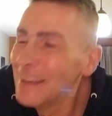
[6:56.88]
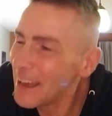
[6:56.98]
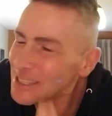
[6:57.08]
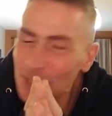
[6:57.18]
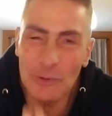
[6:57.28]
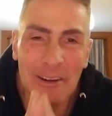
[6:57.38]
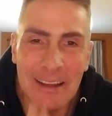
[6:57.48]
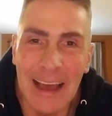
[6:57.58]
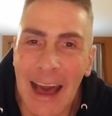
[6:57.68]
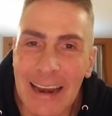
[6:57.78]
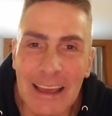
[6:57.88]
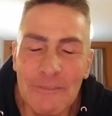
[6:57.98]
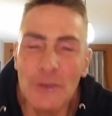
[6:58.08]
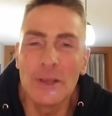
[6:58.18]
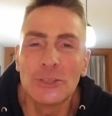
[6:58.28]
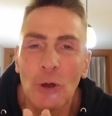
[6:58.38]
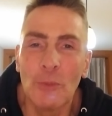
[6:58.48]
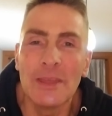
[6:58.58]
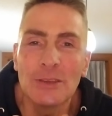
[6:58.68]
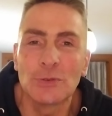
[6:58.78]
swear to God, if you had
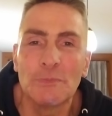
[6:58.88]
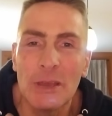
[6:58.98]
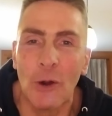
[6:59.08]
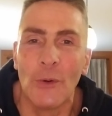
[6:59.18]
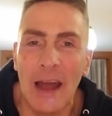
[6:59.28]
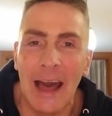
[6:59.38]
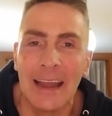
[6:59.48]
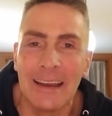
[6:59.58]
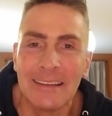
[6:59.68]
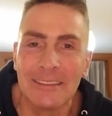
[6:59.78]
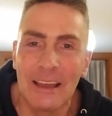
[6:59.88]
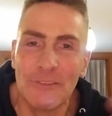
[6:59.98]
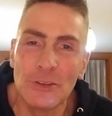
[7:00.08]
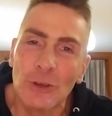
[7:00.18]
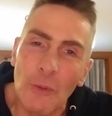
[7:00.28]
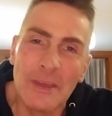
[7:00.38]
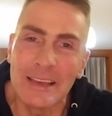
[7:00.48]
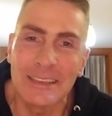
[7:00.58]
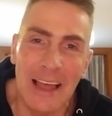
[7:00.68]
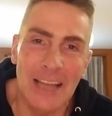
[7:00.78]
told me this would be going on, if you told me
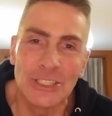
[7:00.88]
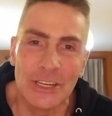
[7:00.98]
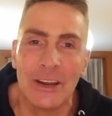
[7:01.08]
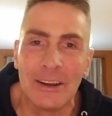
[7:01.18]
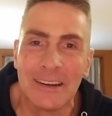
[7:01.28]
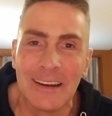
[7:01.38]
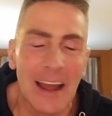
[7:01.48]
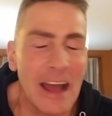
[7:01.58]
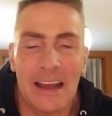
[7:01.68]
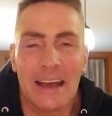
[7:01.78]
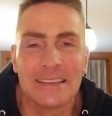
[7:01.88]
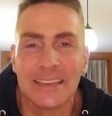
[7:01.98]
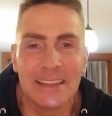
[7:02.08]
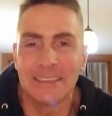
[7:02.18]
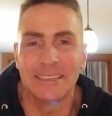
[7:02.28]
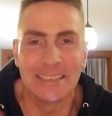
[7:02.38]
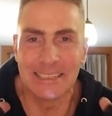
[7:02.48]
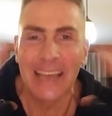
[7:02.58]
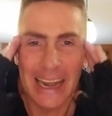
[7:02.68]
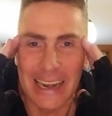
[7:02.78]
this last year, I'd say this is
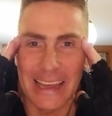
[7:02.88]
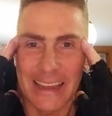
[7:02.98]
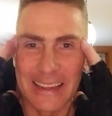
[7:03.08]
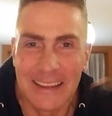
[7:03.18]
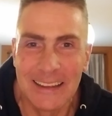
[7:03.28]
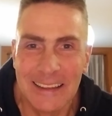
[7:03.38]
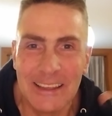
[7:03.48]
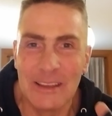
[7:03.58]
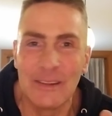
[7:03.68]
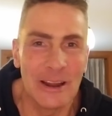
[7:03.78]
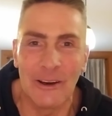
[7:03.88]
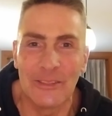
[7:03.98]
insanity. You know,